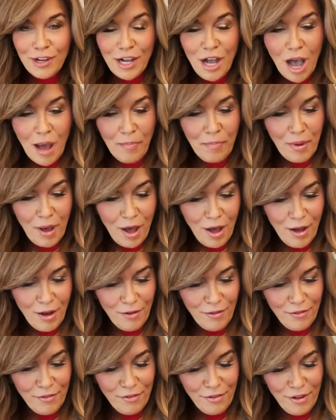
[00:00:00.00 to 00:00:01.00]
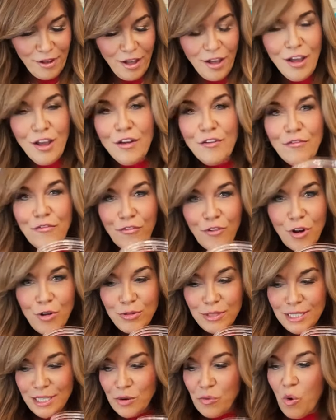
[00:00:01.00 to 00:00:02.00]
cup of
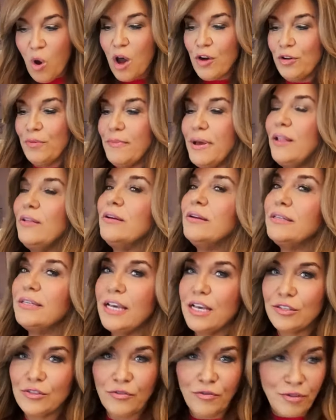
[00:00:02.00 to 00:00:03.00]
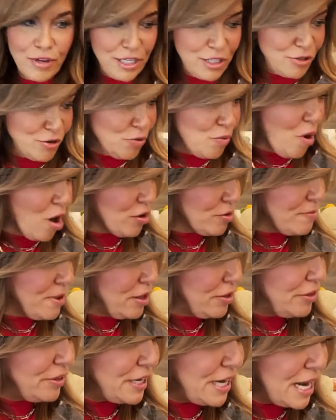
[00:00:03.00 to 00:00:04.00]
frozen watermelon. Yes, freeze your
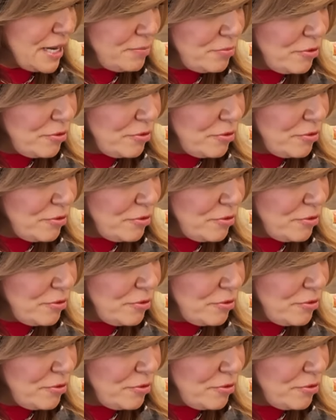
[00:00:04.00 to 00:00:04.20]
watermelon the night